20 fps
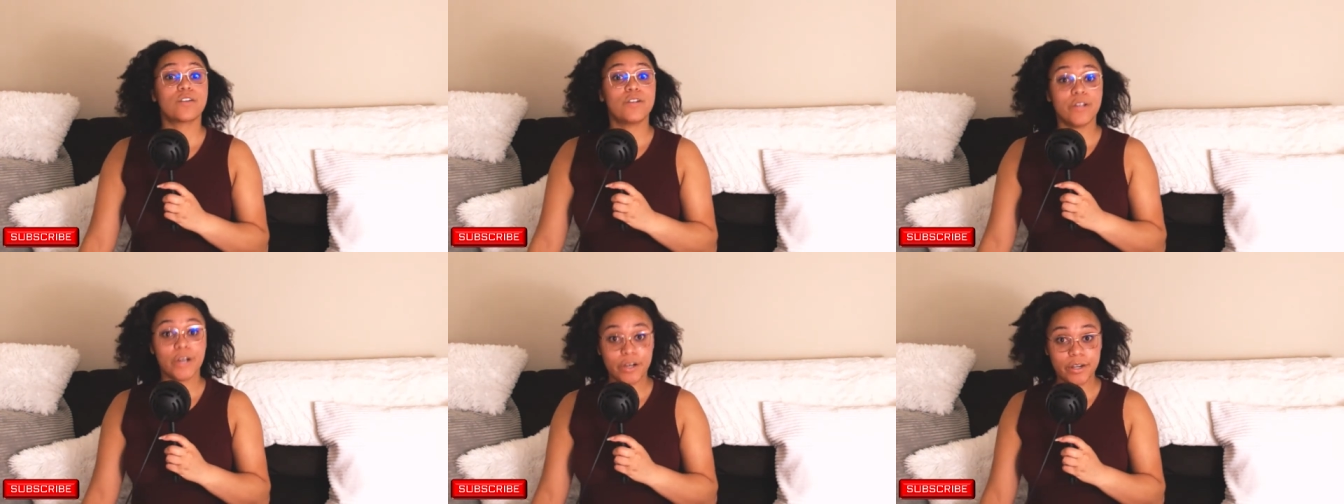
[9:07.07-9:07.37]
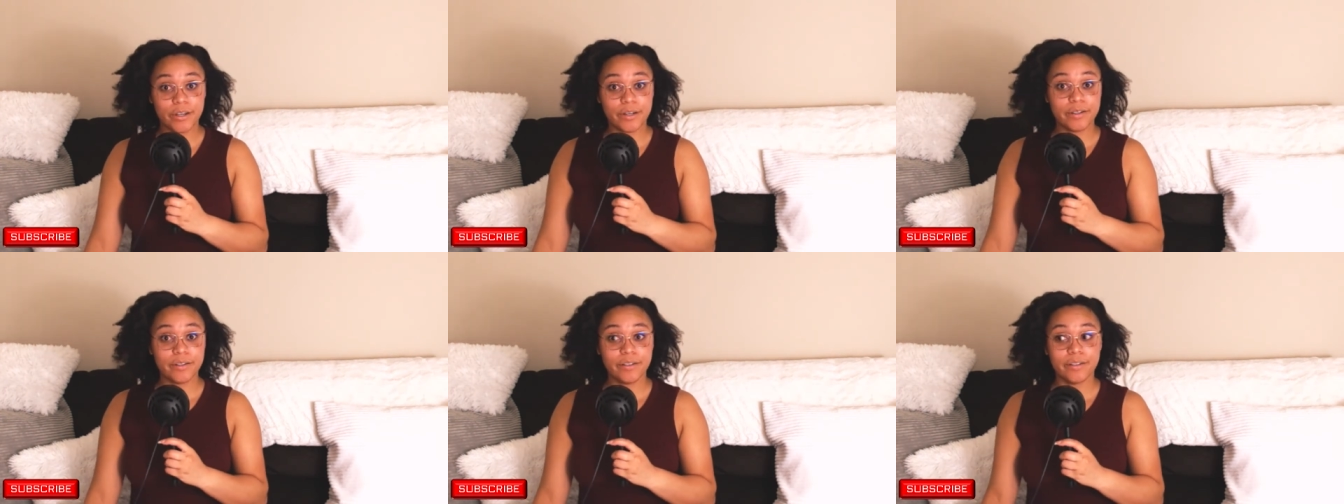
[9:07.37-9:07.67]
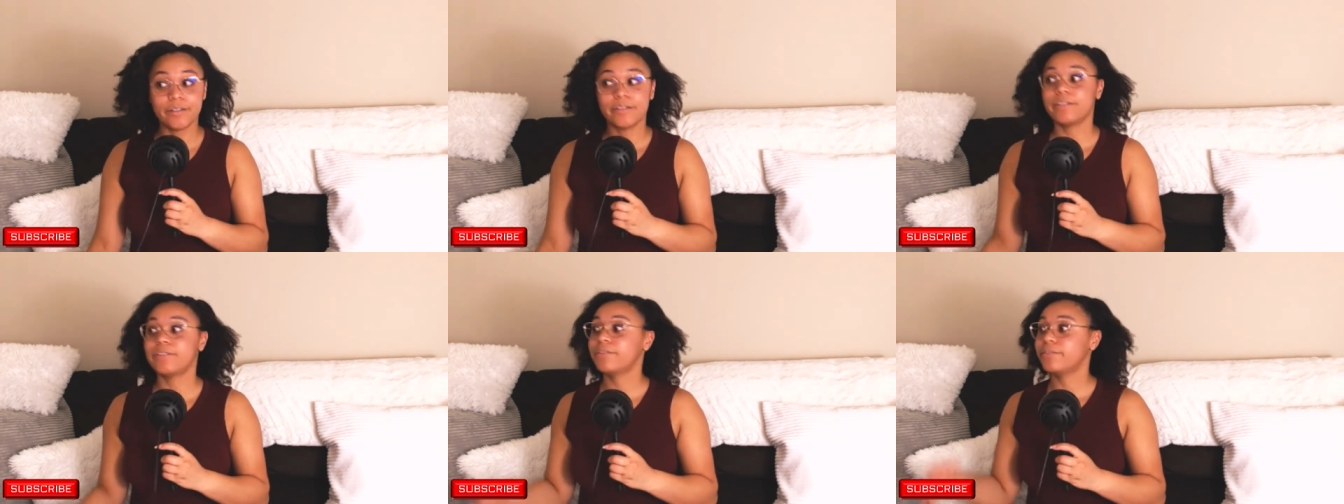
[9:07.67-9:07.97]
done,
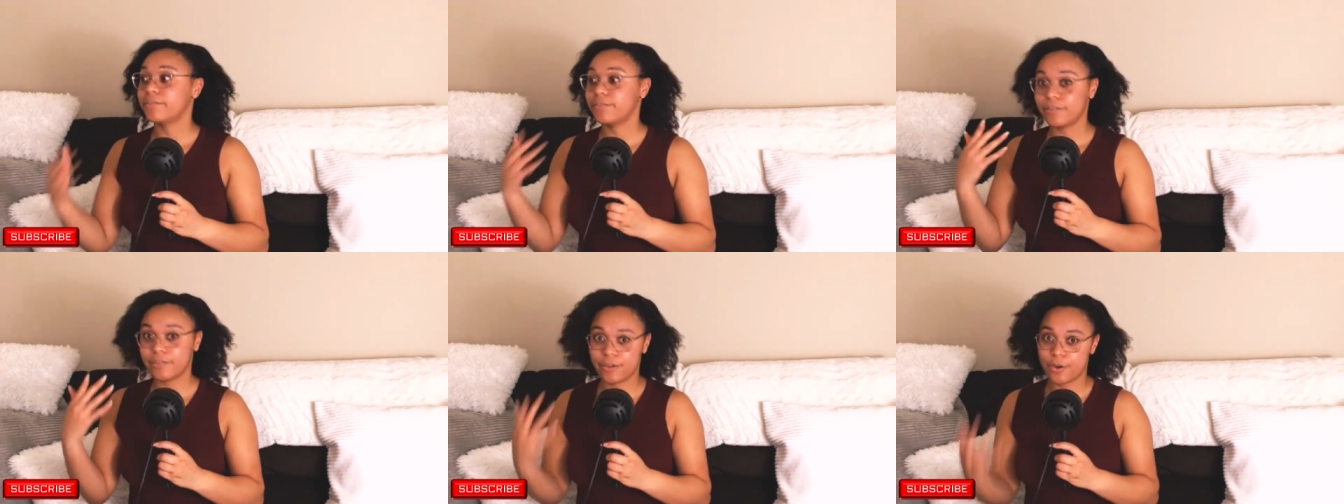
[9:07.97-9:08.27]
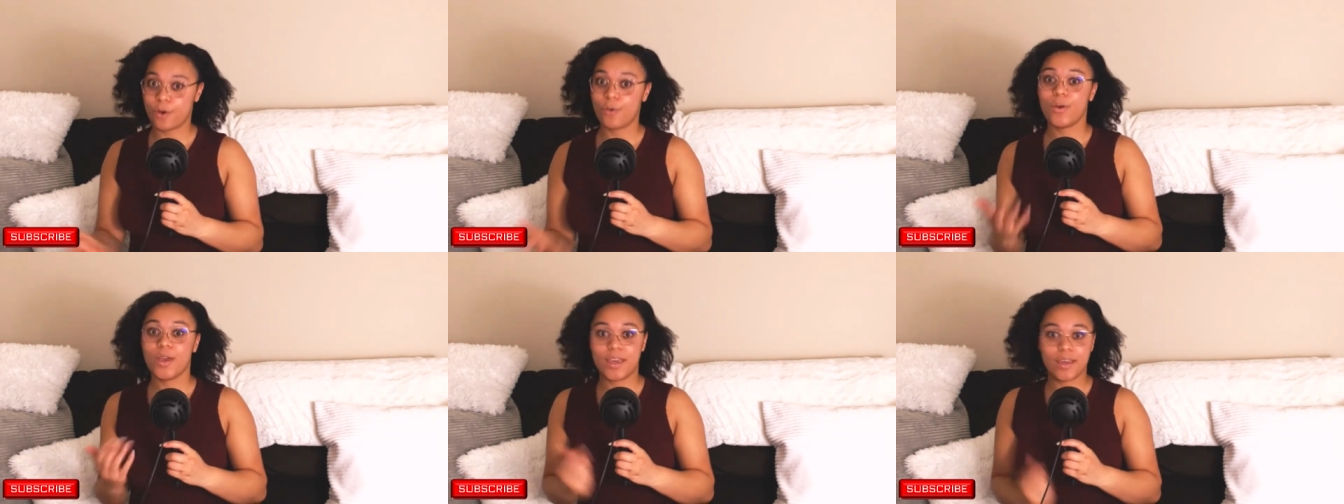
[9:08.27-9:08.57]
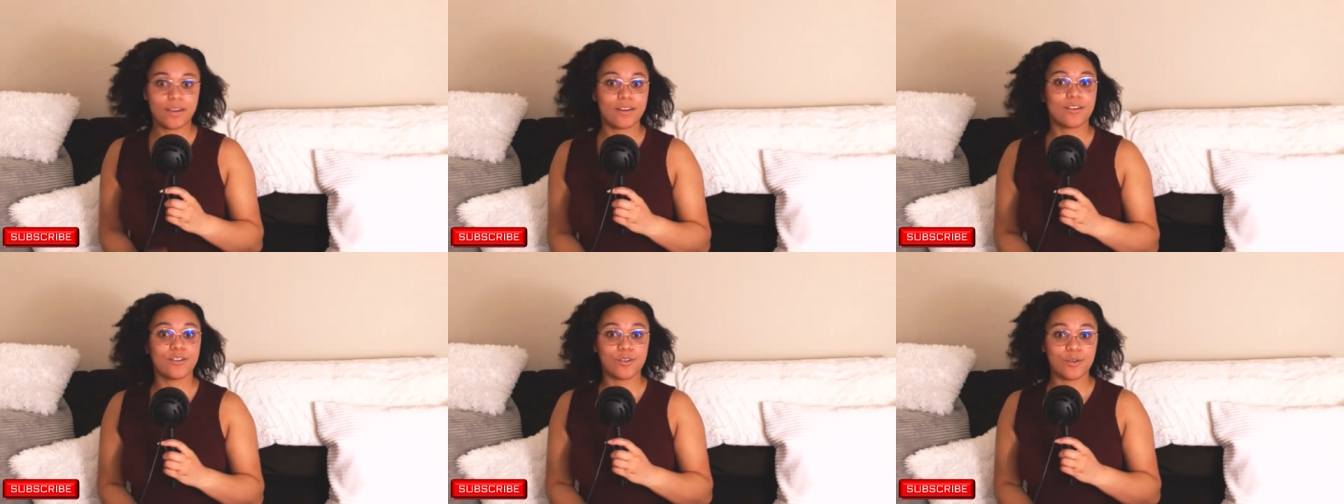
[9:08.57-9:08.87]
go
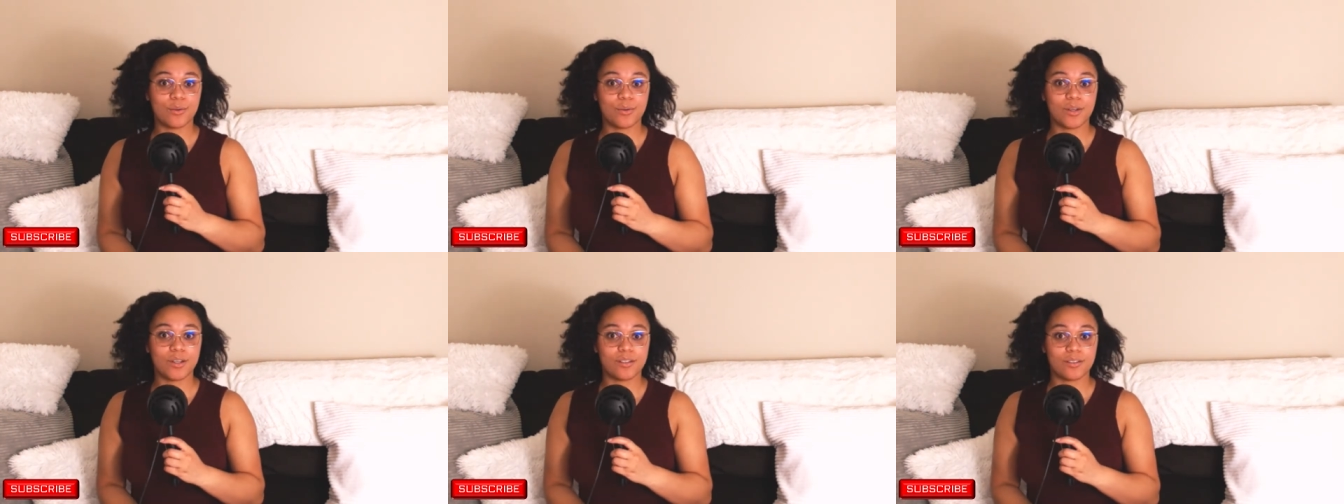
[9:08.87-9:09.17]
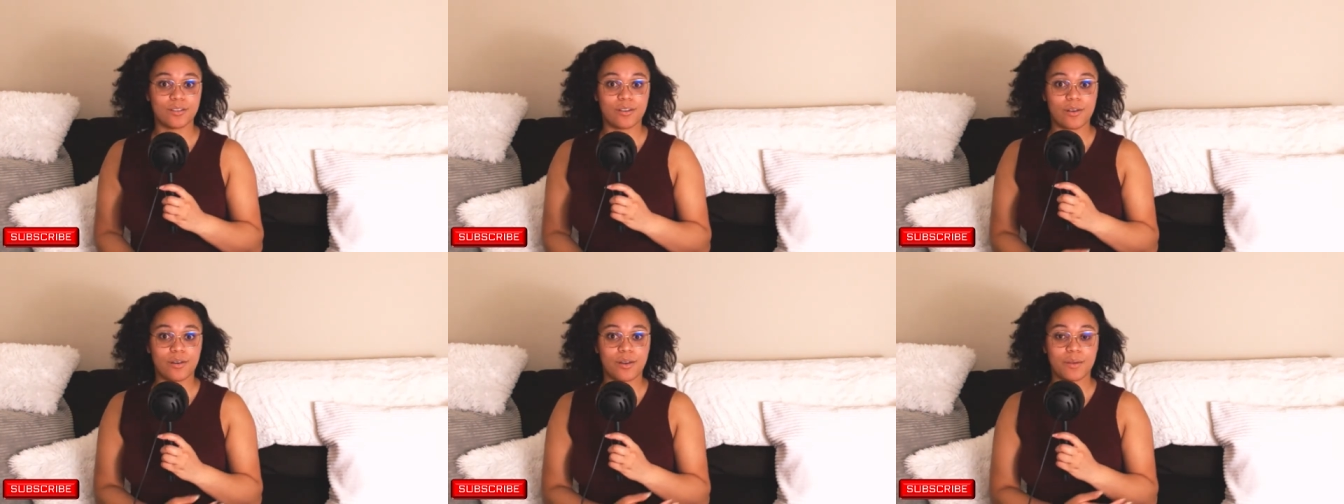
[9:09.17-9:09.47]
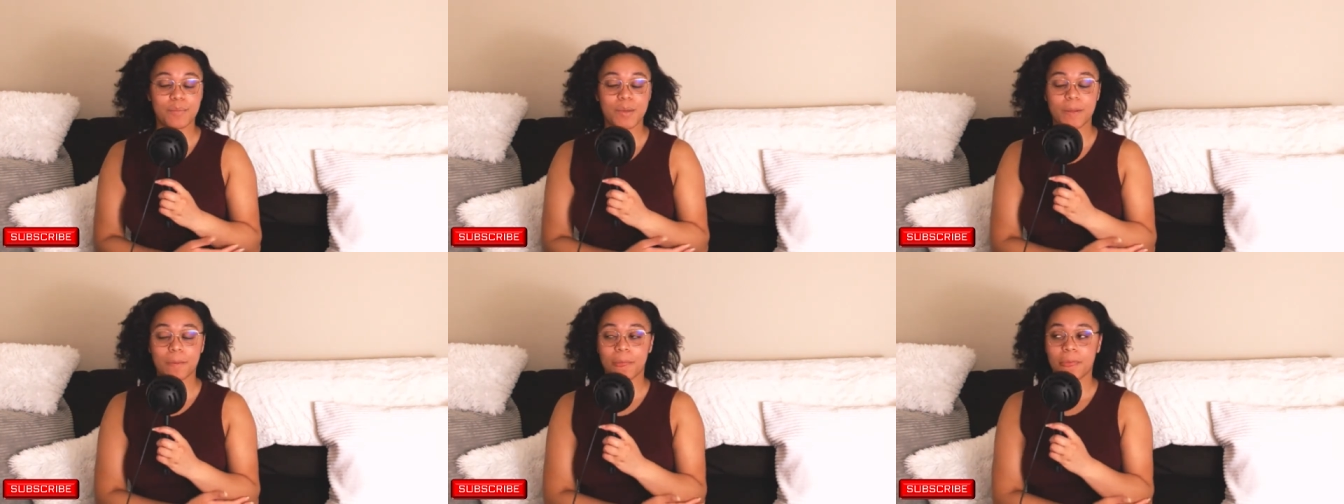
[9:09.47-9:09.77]
ahead and do it. You know what I
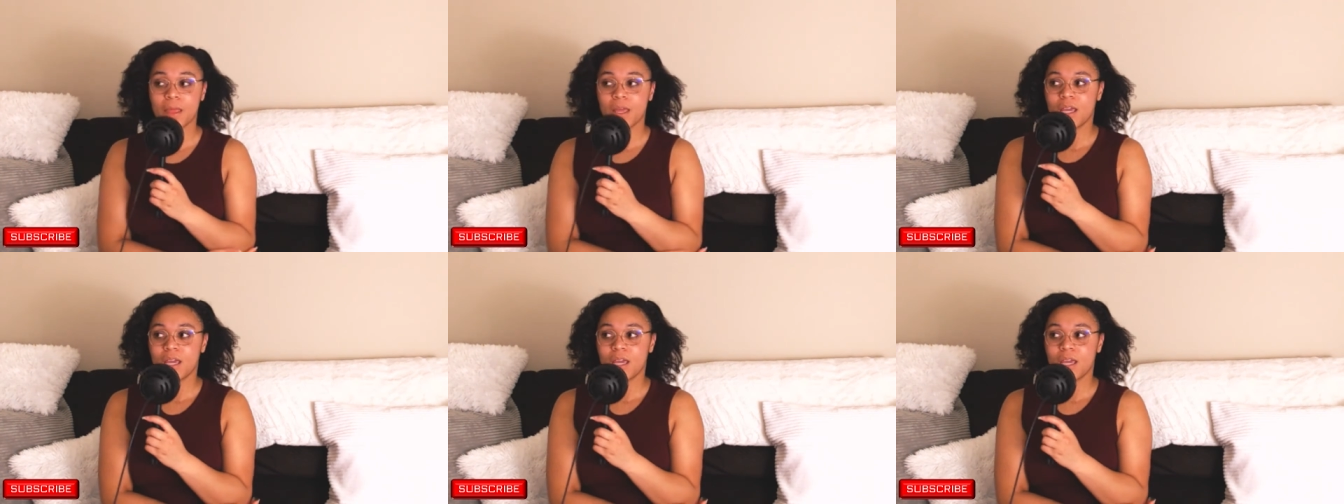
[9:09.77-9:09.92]
mean?